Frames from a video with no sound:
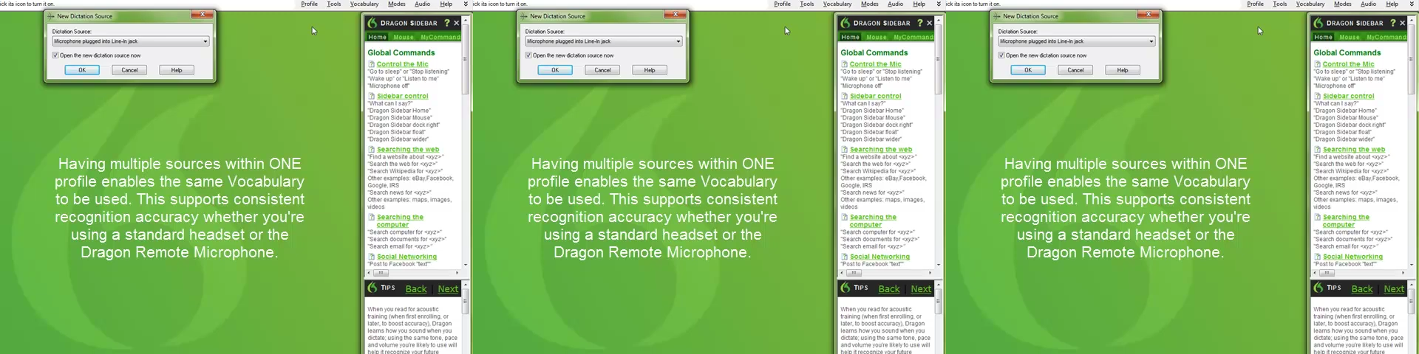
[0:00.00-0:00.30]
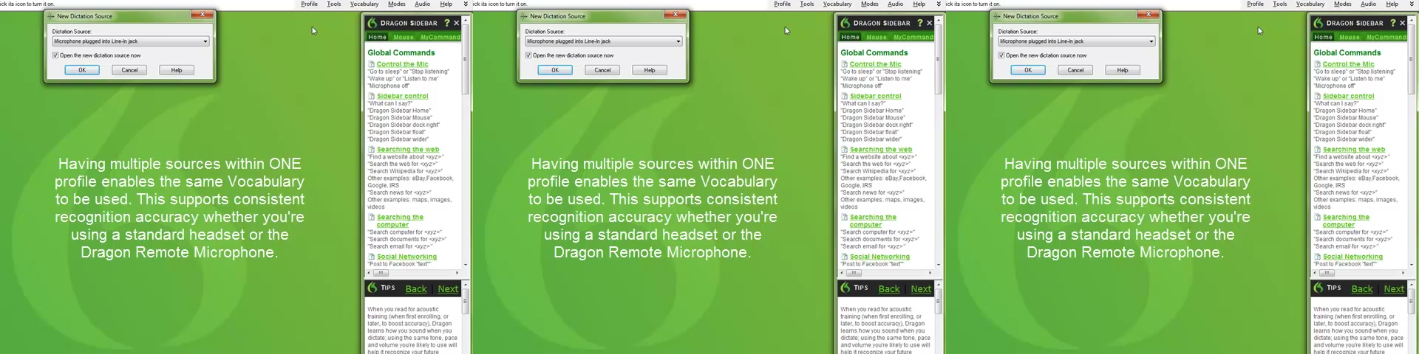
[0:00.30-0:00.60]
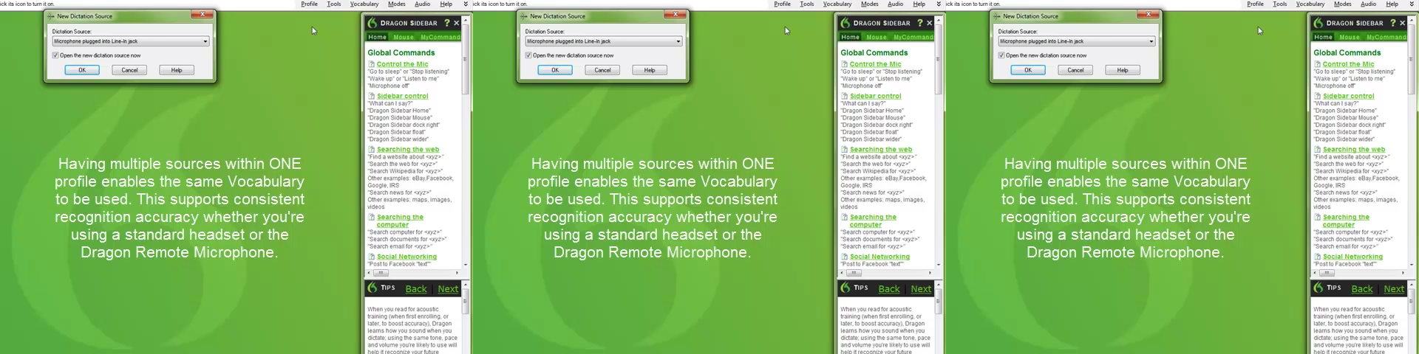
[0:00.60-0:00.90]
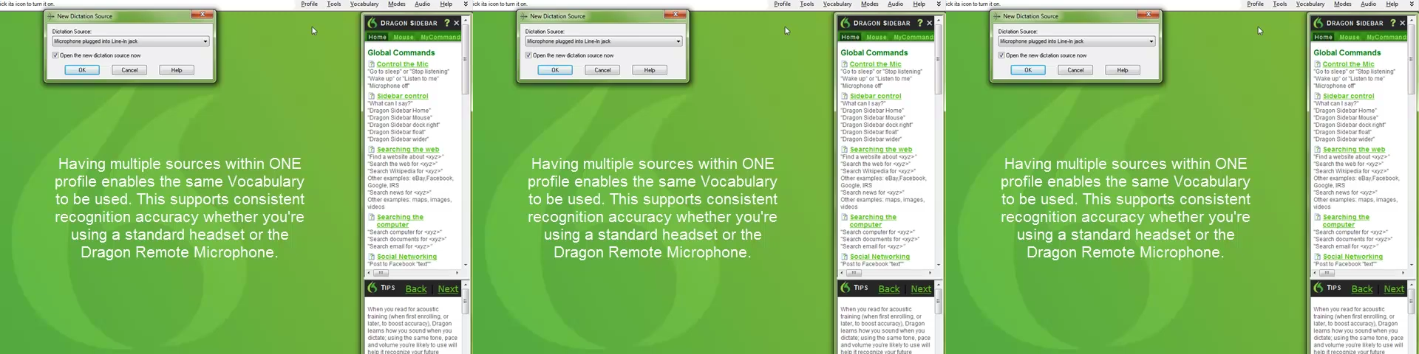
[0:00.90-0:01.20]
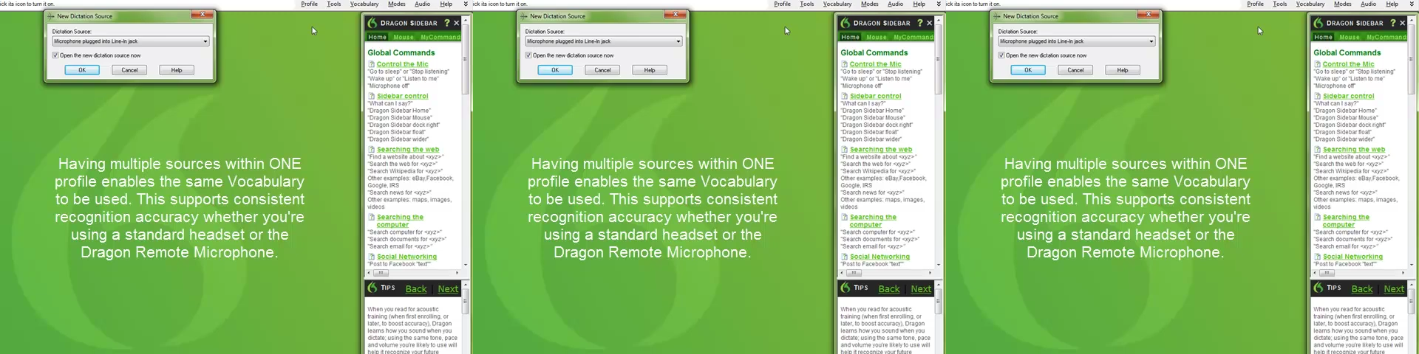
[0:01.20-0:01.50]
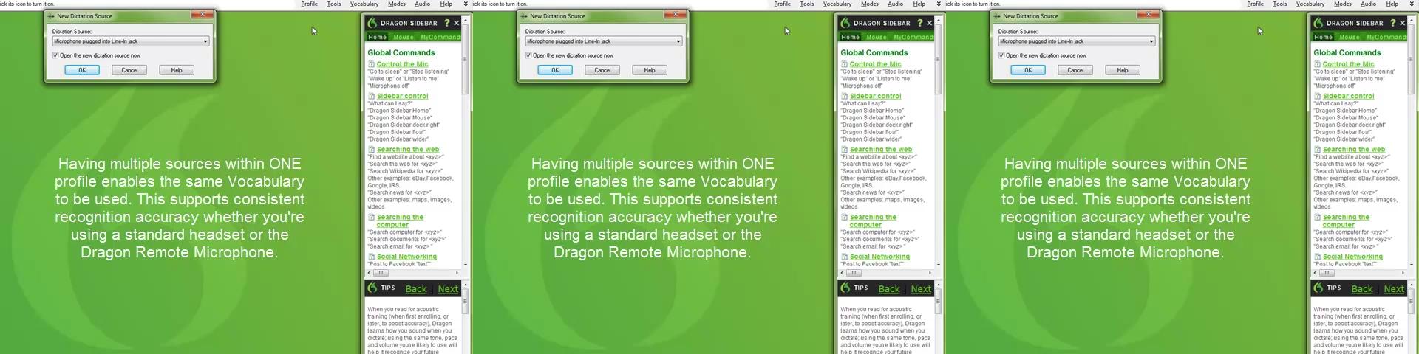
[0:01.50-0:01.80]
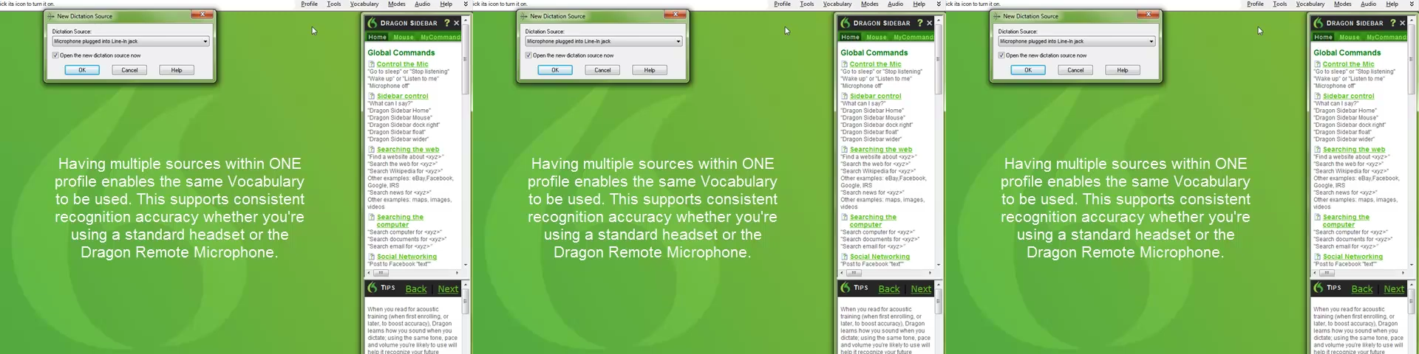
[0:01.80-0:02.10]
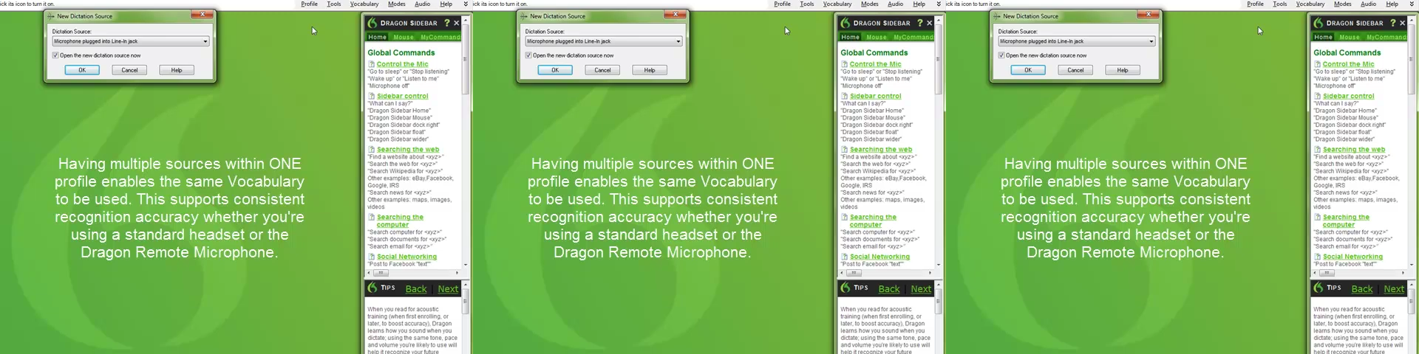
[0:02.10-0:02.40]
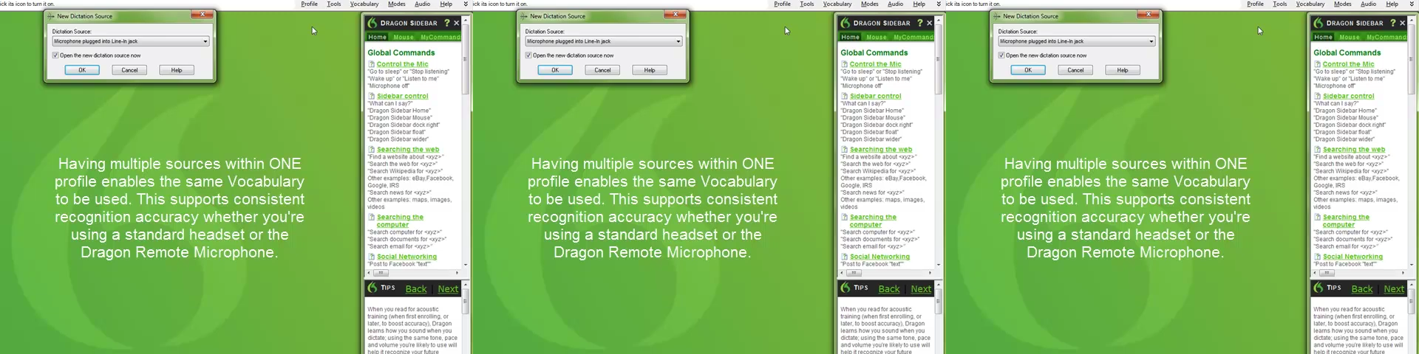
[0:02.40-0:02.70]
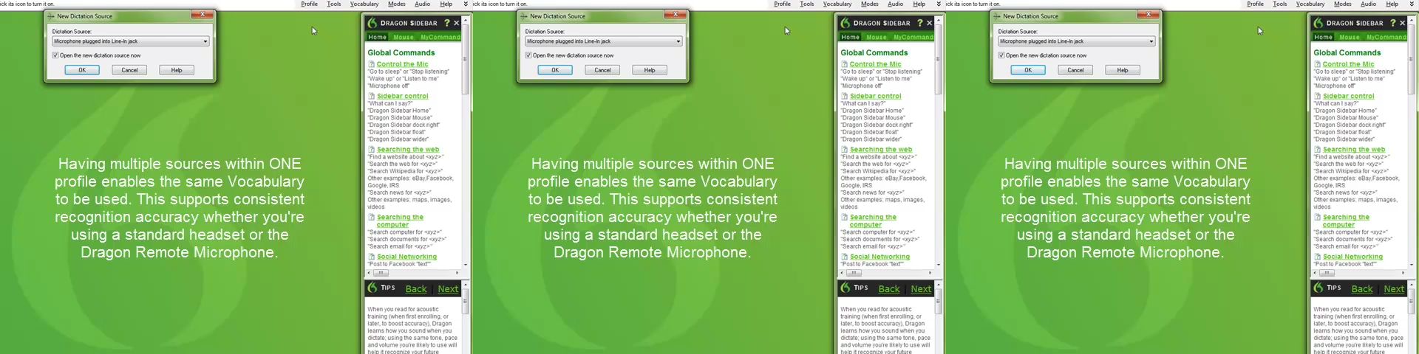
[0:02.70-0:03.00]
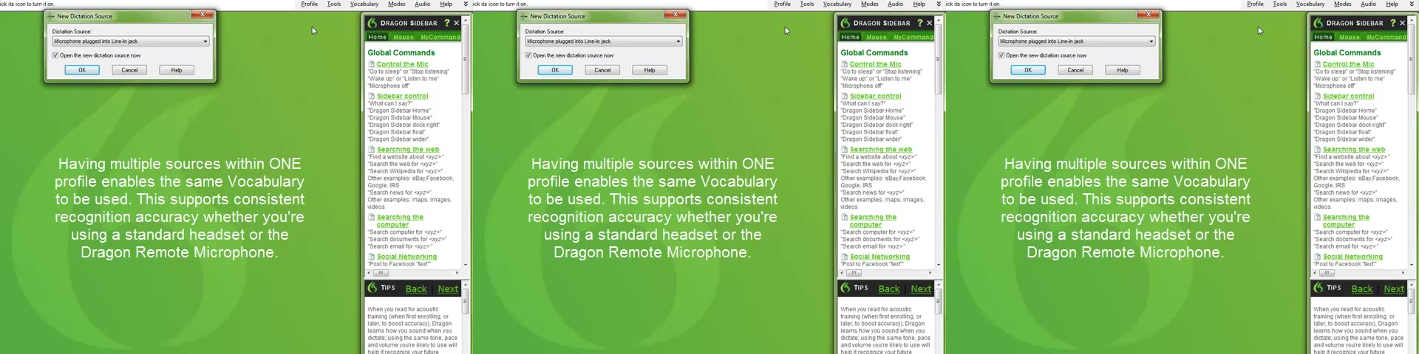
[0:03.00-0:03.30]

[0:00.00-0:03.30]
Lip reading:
(no speaker visible)